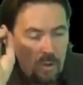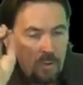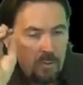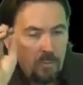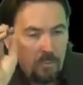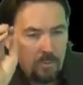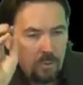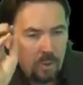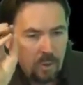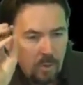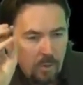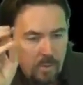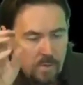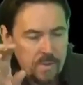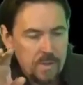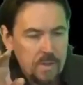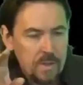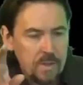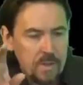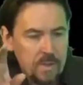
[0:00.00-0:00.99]
the
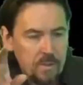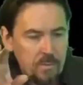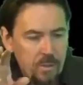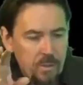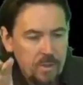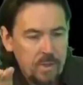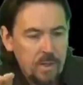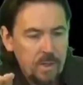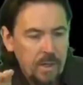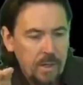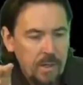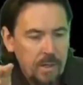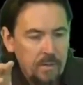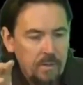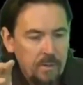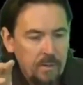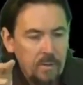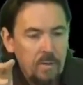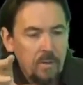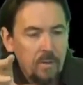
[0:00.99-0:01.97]
currency is
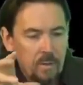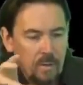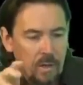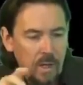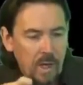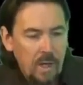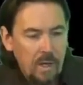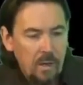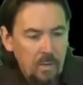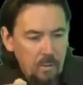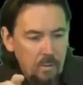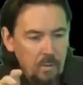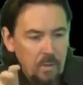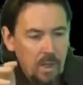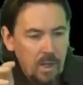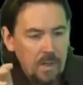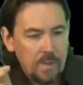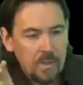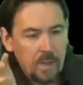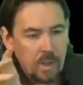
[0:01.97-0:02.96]
originated
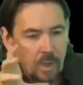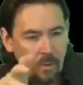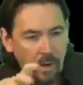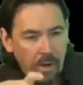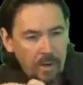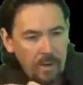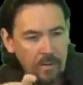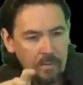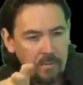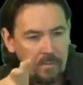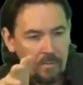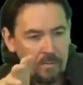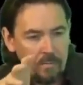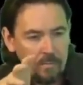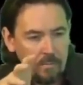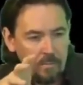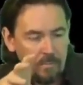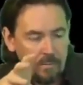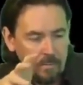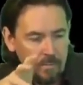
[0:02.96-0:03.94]
as a credit
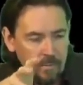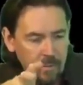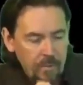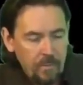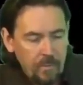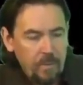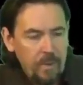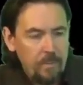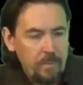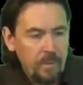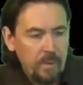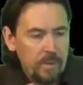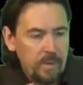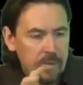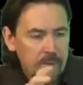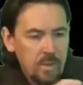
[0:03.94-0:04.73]
for the people.